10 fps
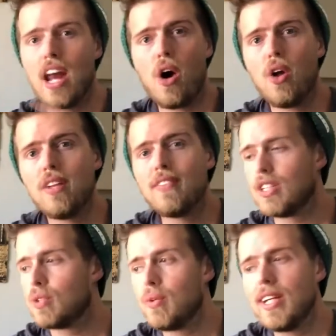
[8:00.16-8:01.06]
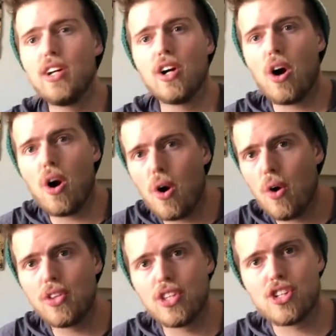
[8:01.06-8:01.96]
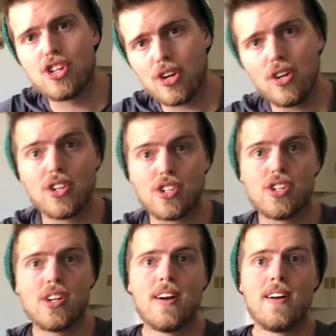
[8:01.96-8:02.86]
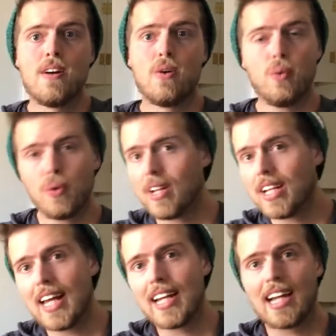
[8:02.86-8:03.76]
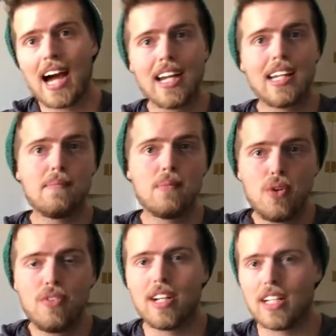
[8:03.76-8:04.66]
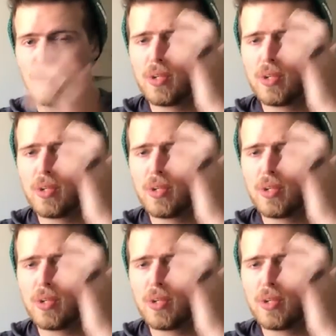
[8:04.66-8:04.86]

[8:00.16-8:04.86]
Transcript: and all of us, we are all the church when we let God move in us.